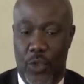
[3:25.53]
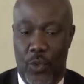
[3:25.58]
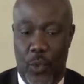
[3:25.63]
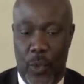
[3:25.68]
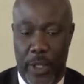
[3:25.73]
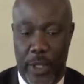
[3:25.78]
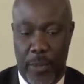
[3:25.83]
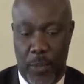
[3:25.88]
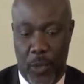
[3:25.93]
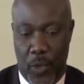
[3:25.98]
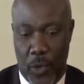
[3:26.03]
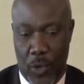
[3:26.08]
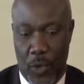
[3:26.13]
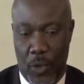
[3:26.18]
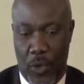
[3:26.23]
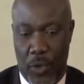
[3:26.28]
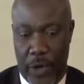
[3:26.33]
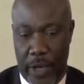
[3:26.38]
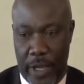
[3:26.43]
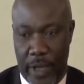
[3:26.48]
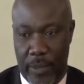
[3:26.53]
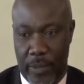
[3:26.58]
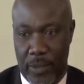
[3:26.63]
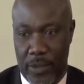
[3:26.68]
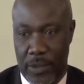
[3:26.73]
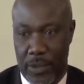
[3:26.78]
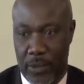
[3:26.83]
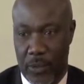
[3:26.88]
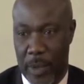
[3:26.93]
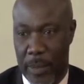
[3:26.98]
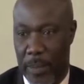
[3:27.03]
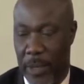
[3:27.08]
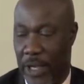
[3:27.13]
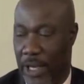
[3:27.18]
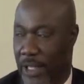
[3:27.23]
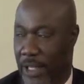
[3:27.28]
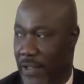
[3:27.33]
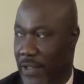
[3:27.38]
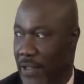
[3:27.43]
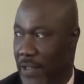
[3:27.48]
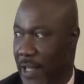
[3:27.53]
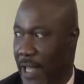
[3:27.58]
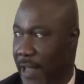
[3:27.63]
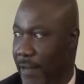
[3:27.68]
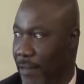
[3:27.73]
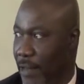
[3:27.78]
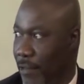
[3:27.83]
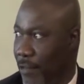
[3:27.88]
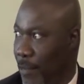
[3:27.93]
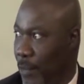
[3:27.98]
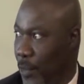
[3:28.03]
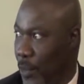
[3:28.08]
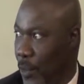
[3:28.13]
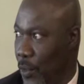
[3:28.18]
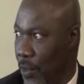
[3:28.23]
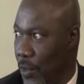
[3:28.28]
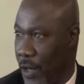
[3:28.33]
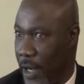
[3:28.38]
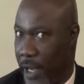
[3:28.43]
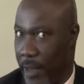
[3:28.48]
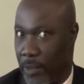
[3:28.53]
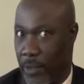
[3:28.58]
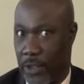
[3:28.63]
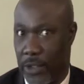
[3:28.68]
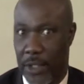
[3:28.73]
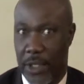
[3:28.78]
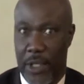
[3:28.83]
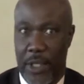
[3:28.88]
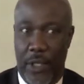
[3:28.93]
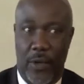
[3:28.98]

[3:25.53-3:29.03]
money is siphoned from programs,